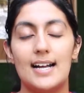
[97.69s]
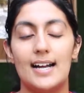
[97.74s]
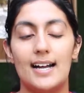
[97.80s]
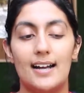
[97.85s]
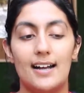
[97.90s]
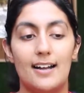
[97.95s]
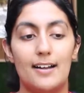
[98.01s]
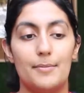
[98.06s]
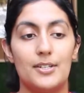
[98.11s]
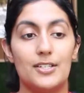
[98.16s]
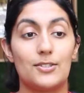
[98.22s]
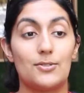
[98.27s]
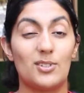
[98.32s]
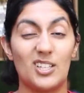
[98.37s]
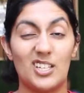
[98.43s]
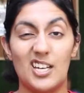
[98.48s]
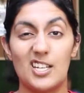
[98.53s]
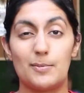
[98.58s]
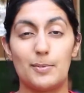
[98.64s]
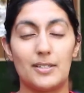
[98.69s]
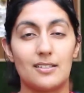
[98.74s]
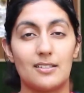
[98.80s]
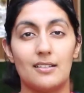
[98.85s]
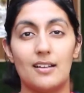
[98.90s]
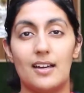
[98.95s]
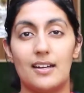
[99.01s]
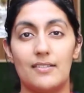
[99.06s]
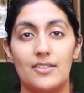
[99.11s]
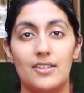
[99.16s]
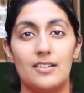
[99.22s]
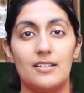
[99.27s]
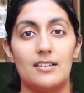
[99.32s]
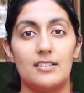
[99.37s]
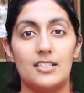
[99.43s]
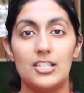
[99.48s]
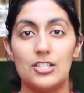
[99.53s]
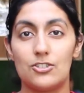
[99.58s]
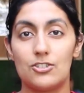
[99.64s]
And it's really nice because a lot of
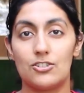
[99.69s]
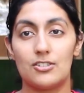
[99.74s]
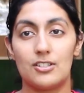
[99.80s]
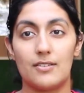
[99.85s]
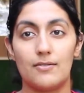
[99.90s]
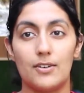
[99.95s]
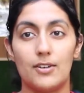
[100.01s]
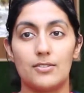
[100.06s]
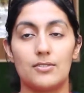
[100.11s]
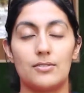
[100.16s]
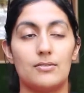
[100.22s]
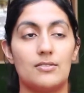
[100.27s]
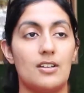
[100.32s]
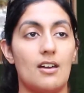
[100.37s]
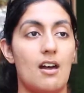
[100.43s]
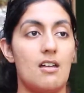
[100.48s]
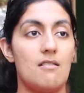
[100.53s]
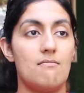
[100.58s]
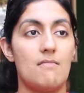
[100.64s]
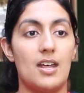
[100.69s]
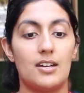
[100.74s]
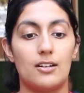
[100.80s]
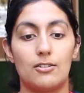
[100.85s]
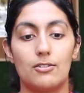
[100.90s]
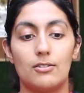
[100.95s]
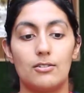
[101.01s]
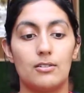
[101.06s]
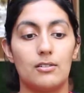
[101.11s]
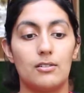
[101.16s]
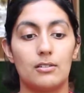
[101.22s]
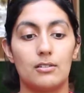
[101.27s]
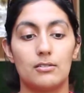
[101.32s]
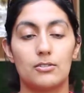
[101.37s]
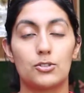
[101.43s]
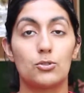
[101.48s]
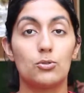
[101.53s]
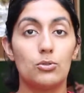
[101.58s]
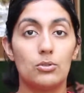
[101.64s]
the teachers have also done medical
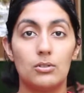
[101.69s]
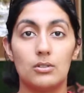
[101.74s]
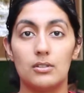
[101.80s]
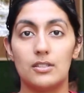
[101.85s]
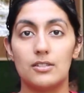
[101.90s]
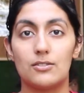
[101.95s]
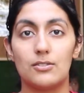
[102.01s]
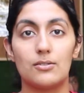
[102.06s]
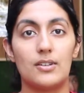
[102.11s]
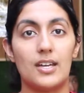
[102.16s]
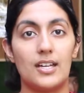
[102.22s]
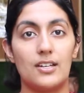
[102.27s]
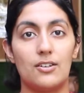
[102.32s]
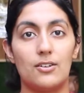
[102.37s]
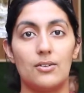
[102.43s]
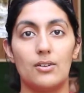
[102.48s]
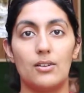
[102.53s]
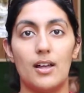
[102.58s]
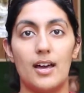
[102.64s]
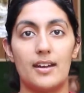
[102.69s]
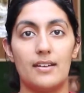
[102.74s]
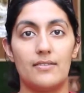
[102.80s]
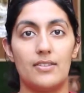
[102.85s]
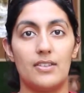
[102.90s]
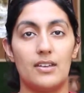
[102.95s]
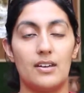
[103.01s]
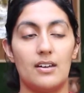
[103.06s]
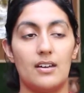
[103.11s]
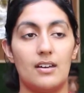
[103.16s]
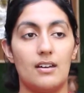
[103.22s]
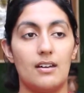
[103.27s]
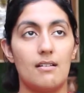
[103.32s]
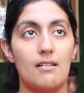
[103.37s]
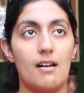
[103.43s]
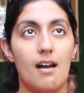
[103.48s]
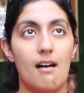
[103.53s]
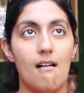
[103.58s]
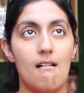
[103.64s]
school, and so they know a lot of the